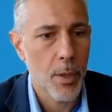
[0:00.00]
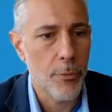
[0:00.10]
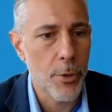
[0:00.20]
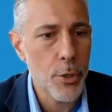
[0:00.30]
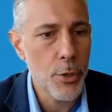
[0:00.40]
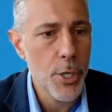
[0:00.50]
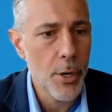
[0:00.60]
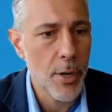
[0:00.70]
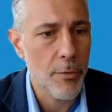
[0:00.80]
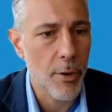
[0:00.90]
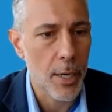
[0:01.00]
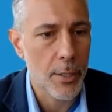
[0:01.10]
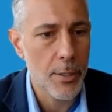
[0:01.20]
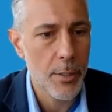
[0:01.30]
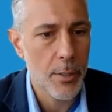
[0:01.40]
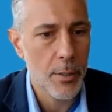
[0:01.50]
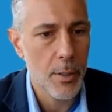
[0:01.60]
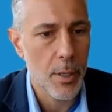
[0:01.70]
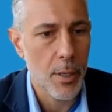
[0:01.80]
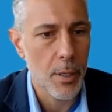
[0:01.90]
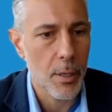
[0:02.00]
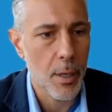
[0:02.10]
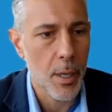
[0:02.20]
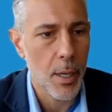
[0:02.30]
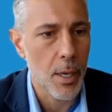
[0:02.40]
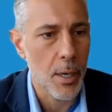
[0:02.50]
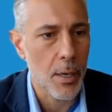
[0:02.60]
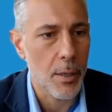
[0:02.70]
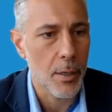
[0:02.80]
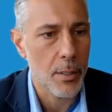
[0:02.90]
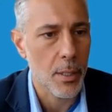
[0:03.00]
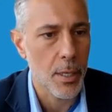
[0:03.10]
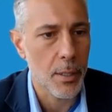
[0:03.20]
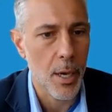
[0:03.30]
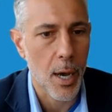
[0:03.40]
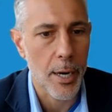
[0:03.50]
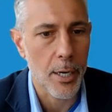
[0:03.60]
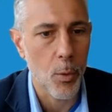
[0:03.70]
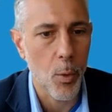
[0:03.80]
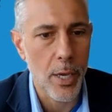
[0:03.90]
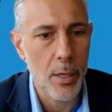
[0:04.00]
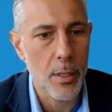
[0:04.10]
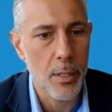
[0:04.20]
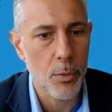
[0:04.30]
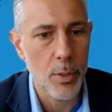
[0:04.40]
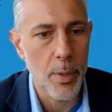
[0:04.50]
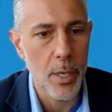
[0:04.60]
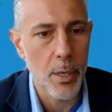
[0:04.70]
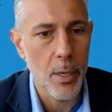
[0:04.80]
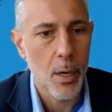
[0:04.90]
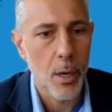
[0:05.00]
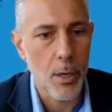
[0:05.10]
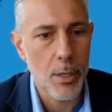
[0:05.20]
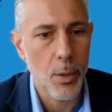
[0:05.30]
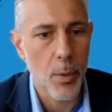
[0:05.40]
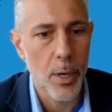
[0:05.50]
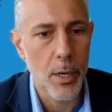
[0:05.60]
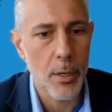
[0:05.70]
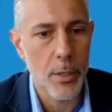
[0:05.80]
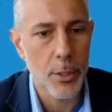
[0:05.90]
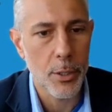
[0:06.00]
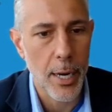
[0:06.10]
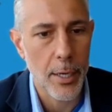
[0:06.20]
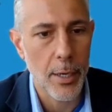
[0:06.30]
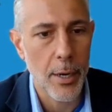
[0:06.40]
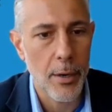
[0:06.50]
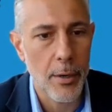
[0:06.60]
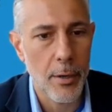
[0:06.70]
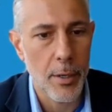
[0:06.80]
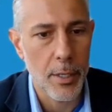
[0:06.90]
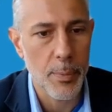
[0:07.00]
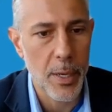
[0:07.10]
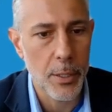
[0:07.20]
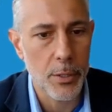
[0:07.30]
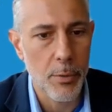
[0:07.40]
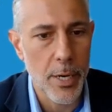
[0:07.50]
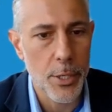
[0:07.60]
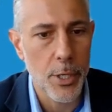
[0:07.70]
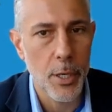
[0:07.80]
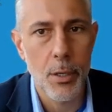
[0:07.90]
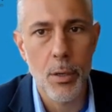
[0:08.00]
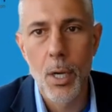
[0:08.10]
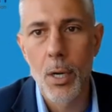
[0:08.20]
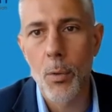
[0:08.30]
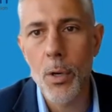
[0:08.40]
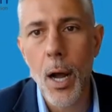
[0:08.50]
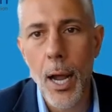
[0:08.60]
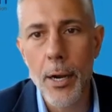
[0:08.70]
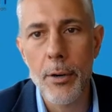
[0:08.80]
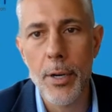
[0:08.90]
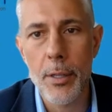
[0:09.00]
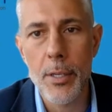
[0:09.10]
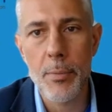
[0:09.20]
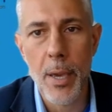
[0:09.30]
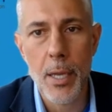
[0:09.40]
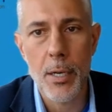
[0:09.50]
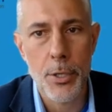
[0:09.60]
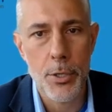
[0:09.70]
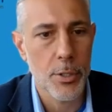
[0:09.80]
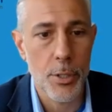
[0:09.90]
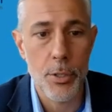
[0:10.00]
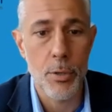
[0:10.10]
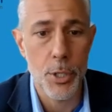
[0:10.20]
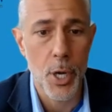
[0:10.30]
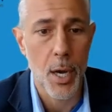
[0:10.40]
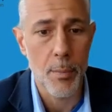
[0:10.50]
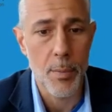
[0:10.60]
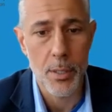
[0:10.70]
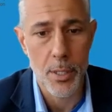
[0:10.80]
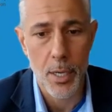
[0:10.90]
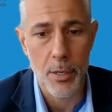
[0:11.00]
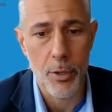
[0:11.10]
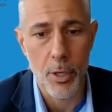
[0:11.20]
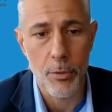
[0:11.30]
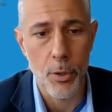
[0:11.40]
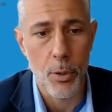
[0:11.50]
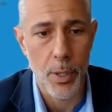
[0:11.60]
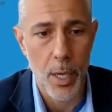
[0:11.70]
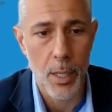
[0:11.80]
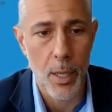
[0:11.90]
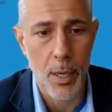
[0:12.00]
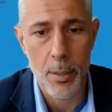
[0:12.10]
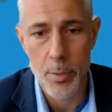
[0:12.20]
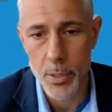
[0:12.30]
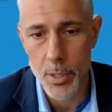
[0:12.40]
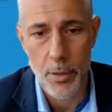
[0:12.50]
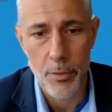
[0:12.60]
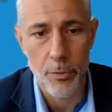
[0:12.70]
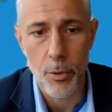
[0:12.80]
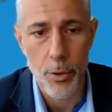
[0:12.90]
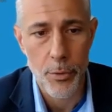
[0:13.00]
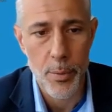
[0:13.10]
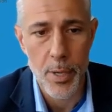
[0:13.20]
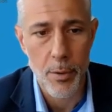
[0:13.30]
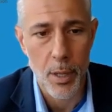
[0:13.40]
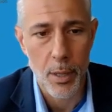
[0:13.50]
Fiduciary factors get a slightly higher weighting. This would be R-squared, tracking error, expense ratio. We're hiring these managers to do a job inside of our 401k lineups, inside of our 403b